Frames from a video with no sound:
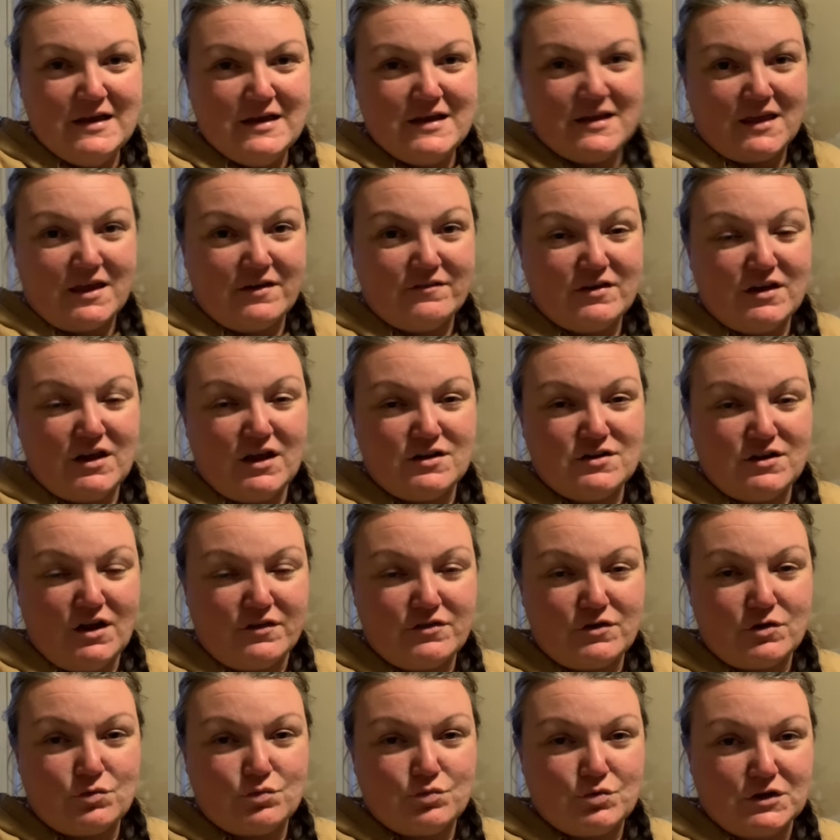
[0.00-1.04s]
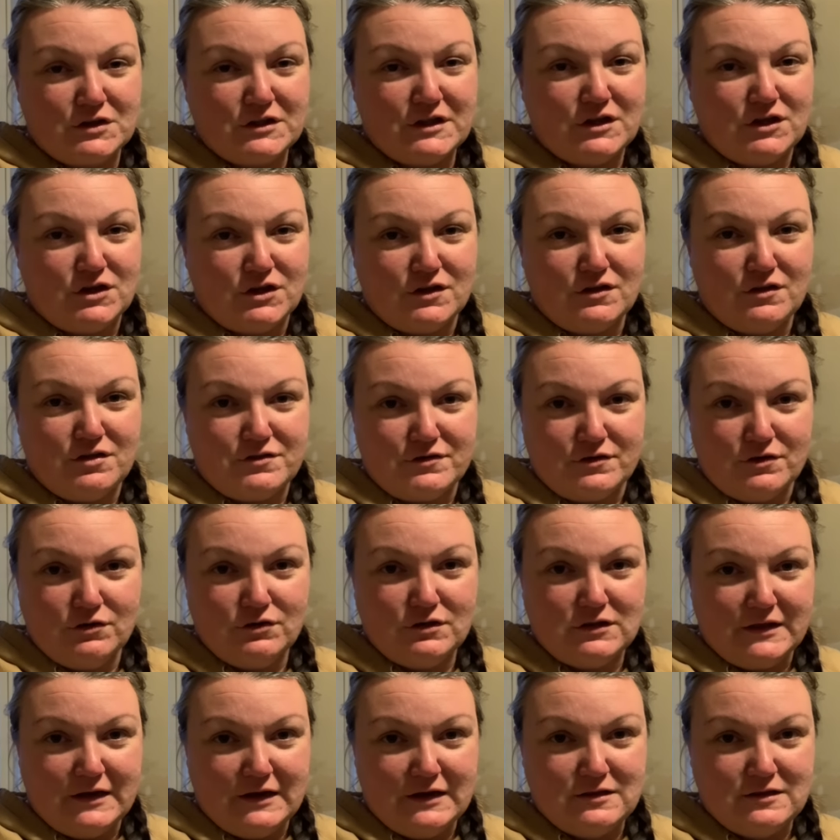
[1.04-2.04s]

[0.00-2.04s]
give it another really good thorough clean